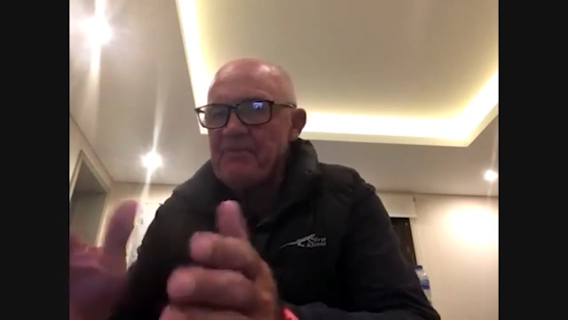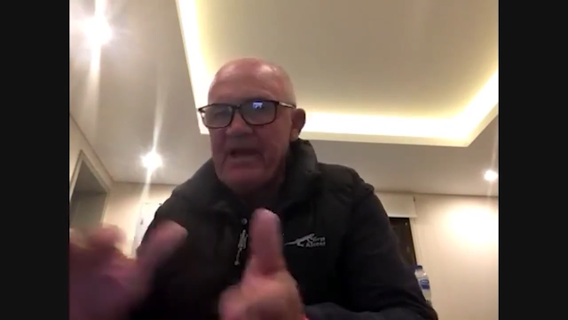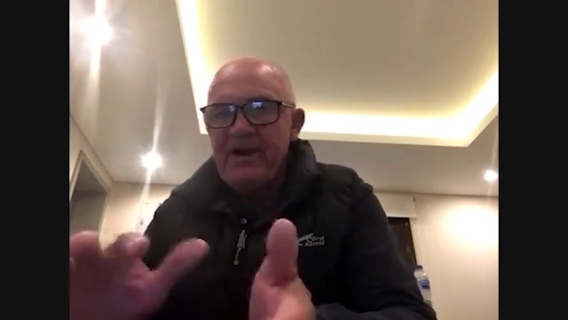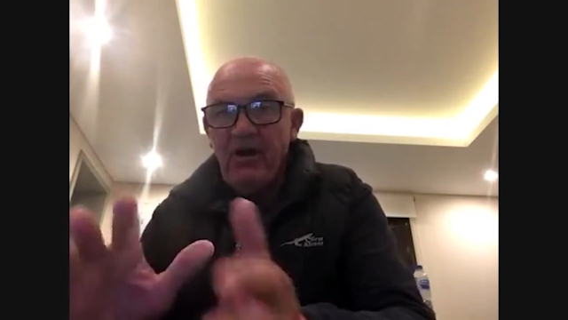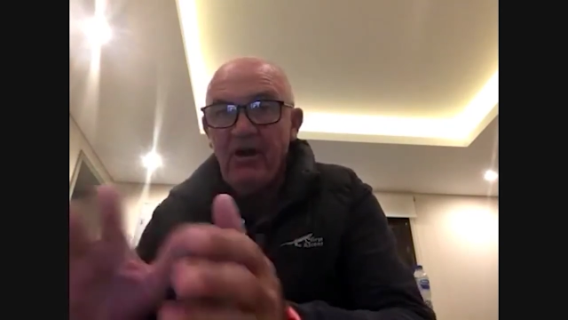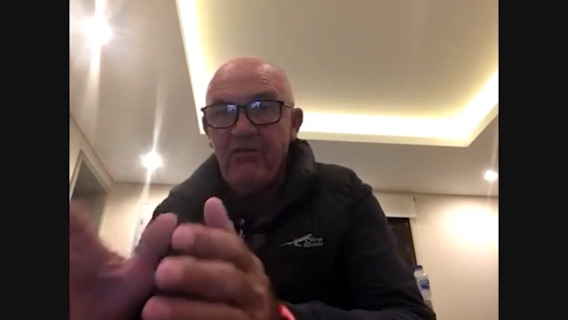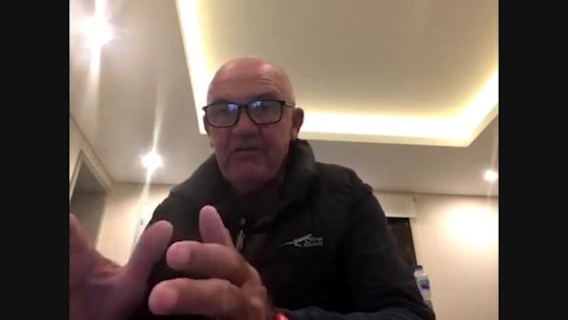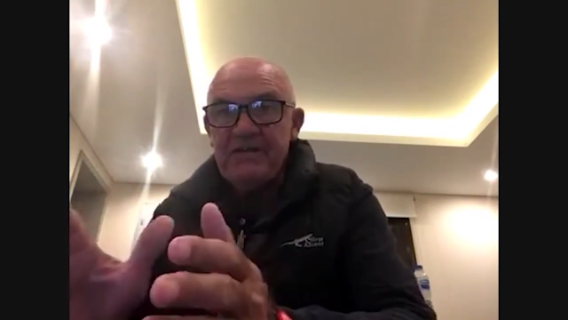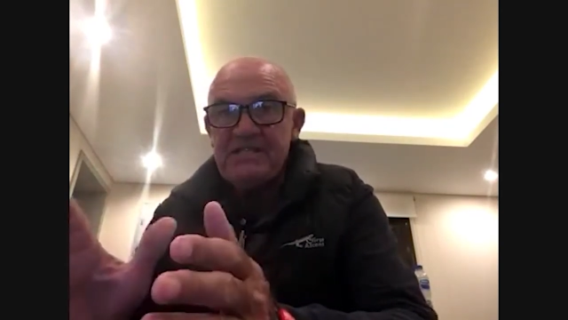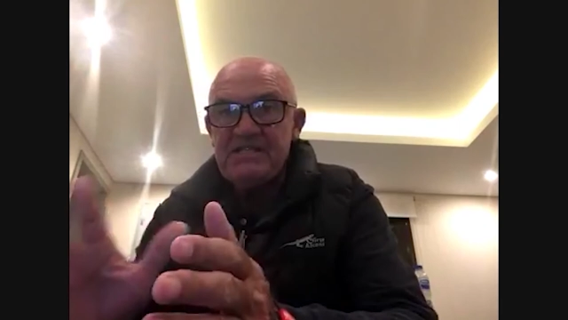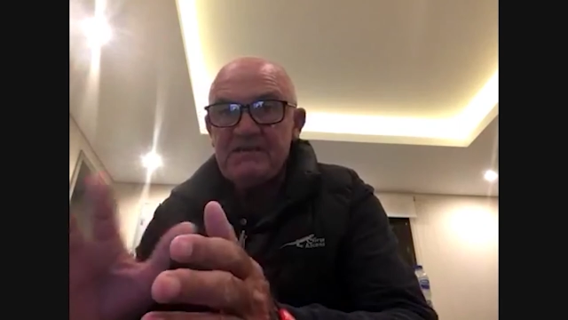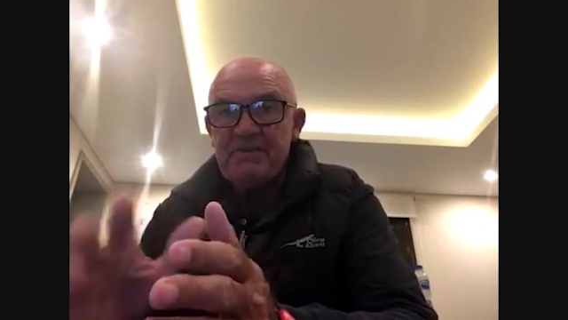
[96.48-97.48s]
and often
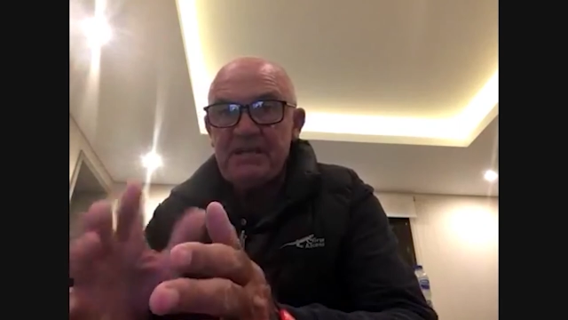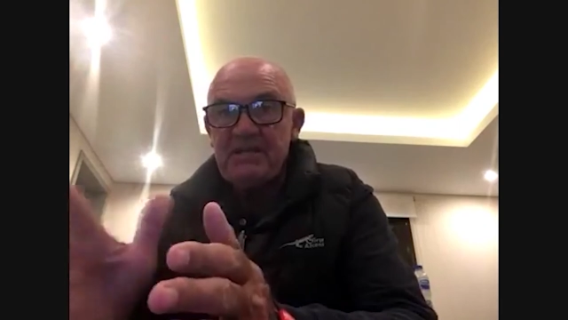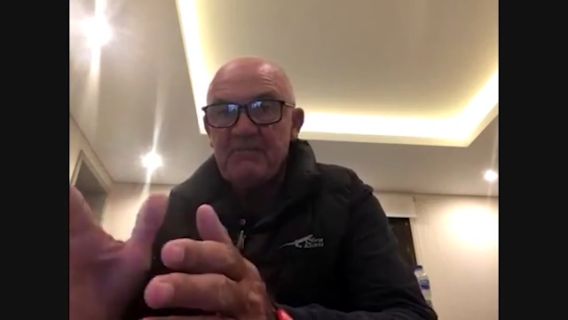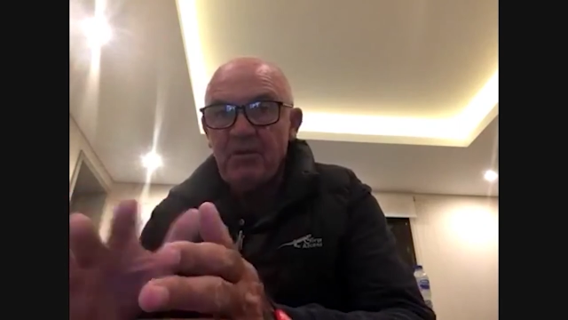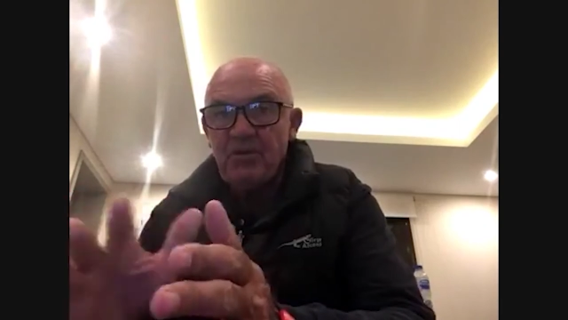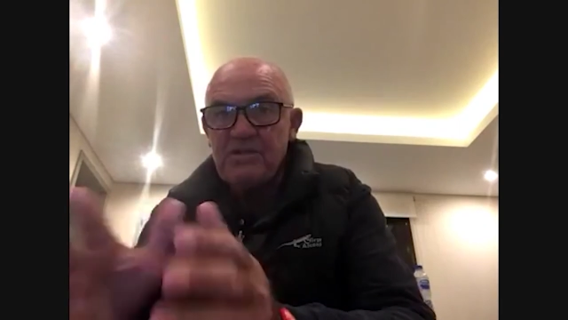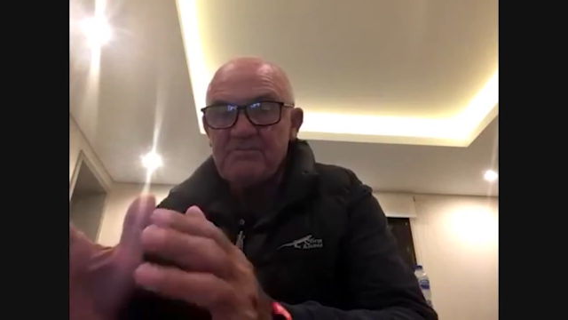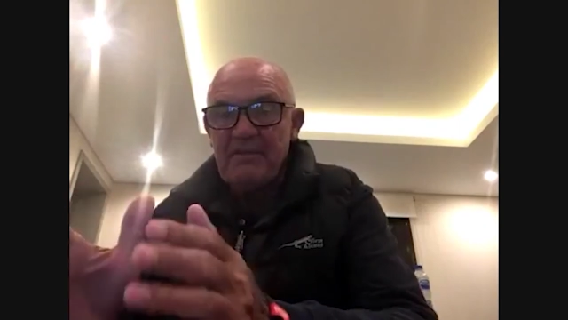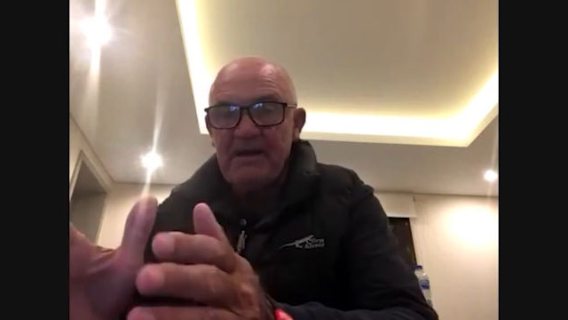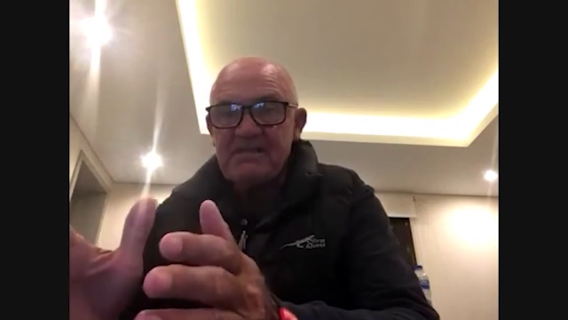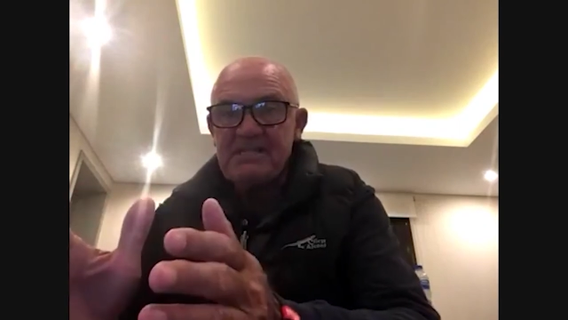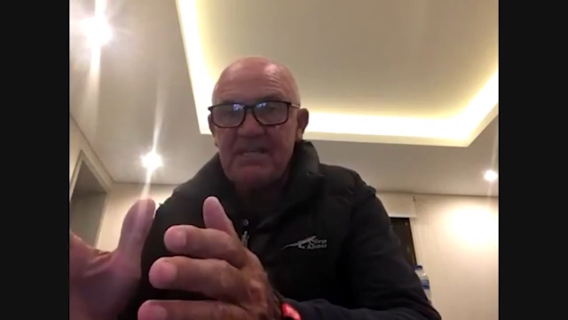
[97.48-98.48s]
at speed, the ball's
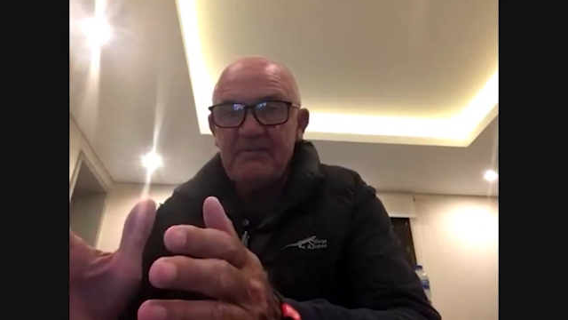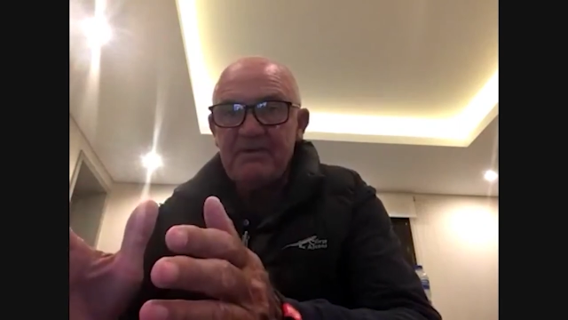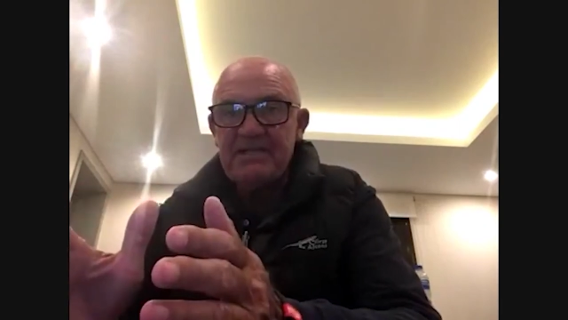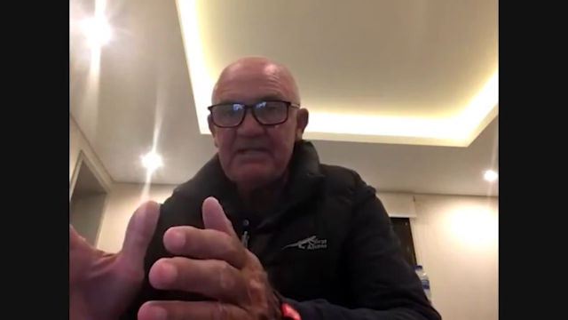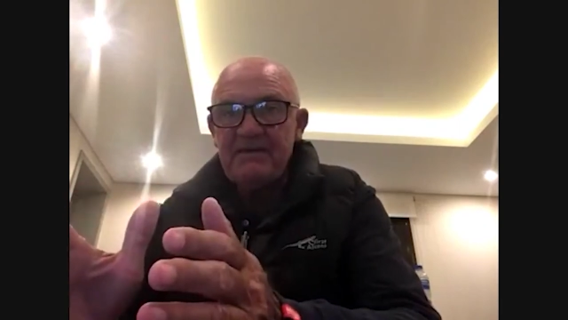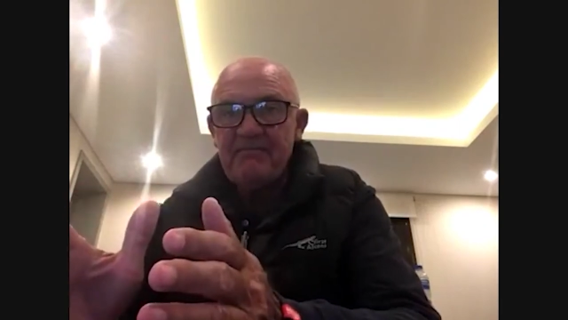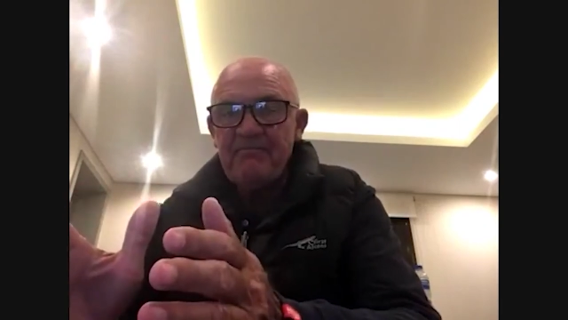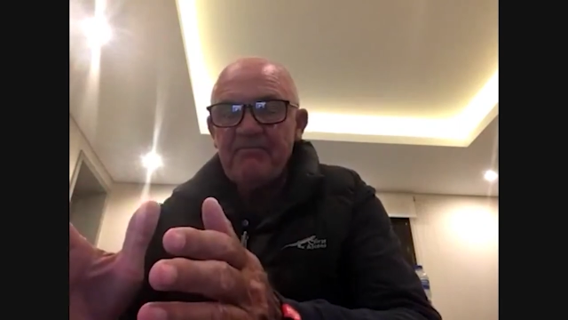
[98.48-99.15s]
bouncing a bit.